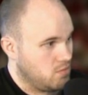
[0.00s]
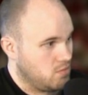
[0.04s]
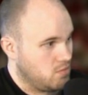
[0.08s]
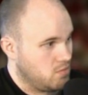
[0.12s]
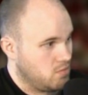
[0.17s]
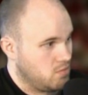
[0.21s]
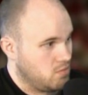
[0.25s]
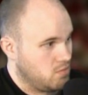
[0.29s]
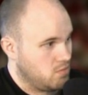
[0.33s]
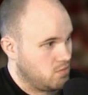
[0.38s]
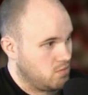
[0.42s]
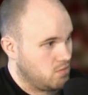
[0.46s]

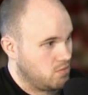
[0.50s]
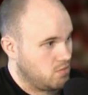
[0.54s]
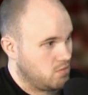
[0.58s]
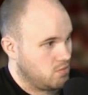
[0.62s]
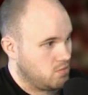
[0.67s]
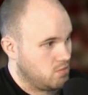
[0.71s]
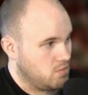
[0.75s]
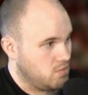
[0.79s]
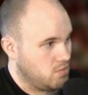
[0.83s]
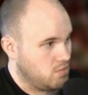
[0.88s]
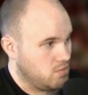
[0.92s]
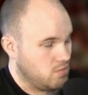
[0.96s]

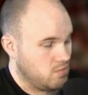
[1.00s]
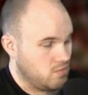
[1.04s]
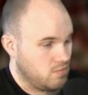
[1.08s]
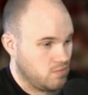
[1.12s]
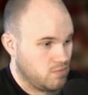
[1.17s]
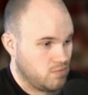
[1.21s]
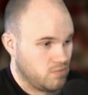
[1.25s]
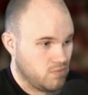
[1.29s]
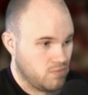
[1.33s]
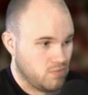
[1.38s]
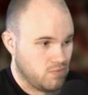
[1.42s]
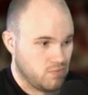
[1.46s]

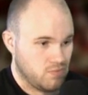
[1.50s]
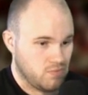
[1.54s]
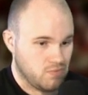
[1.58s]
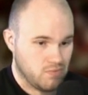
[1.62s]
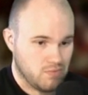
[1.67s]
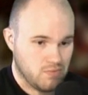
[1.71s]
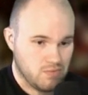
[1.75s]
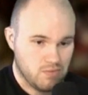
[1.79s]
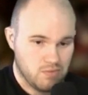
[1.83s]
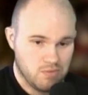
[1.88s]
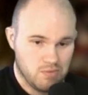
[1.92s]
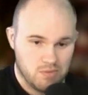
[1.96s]

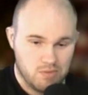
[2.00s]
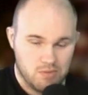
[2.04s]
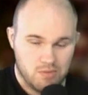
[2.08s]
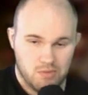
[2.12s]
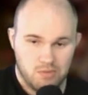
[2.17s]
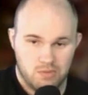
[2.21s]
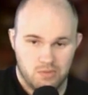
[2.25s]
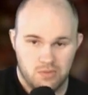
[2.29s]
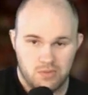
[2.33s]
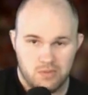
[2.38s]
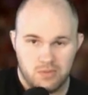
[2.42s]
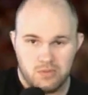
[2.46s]

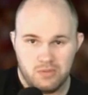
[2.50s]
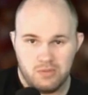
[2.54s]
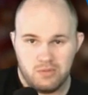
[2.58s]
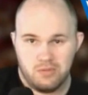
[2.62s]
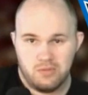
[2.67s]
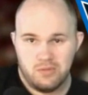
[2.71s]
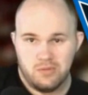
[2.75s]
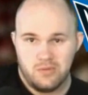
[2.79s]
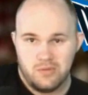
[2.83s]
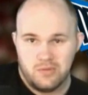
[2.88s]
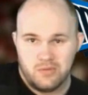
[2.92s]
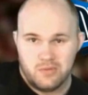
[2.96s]

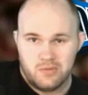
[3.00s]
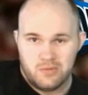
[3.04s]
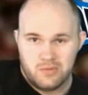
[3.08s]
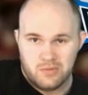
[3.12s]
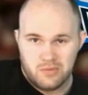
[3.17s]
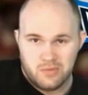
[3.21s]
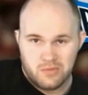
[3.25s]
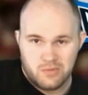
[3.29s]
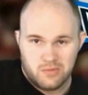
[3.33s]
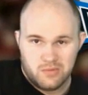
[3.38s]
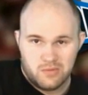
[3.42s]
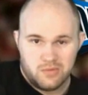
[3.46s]

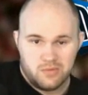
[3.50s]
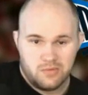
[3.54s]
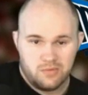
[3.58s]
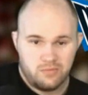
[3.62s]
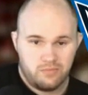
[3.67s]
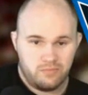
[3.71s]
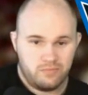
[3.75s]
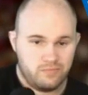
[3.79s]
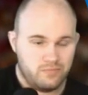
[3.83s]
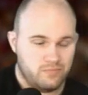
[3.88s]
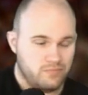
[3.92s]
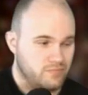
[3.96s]

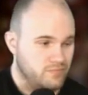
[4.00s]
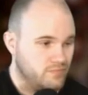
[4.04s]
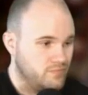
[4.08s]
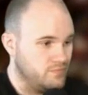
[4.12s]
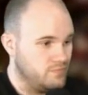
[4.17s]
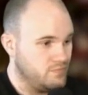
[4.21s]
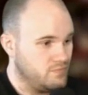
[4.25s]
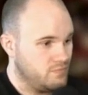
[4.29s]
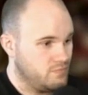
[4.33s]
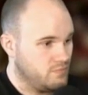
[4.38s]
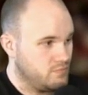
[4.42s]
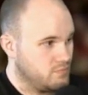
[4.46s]

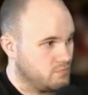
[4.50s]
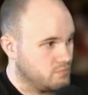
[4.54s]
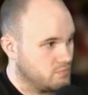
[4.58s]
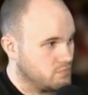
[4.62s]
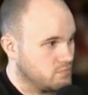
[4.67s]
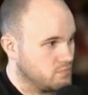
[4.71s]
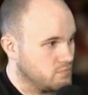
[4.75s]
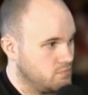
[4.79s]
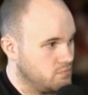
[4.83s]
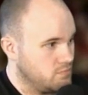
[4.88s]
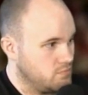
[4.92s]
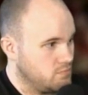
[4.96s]

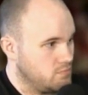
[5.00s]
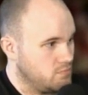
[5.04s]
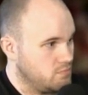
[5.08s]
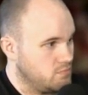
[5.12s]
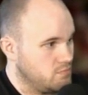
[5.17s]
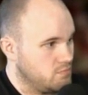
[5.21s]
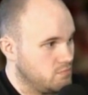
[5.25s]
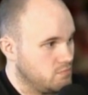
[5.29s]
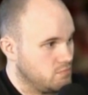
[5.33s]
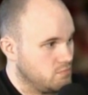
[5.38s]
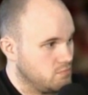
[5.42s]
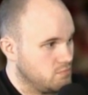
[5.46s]

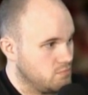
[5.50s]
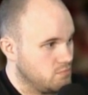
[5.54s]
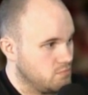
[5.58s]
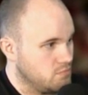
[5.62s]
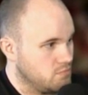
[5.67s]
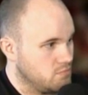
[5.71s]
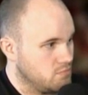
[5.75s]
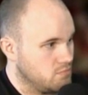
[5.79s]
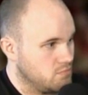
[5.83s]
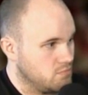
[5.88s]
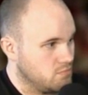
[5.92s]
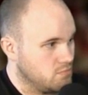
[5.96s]

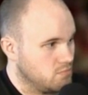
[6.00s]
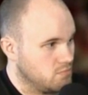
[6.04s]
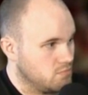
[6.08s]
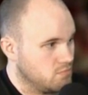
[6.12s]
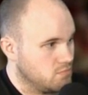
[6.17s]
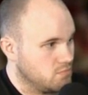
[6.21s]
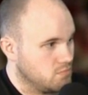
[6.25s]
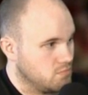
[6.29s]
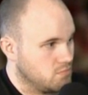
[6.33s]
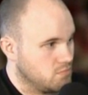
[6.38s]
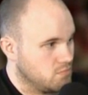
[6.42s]
(not speaking)